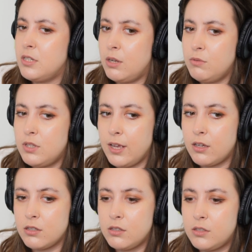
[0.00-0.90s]
and that was
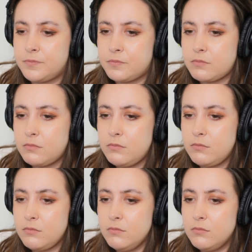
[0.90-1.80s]
like,
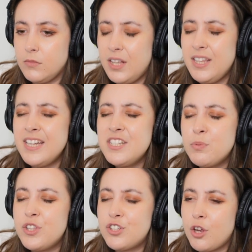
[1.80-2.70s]
and they ended
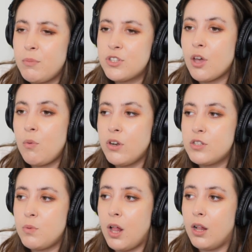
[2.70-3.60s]
with the show must go on
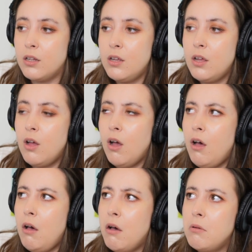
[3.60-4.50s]
as well.
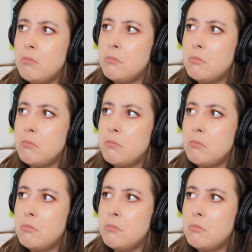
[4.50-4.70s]
Oh,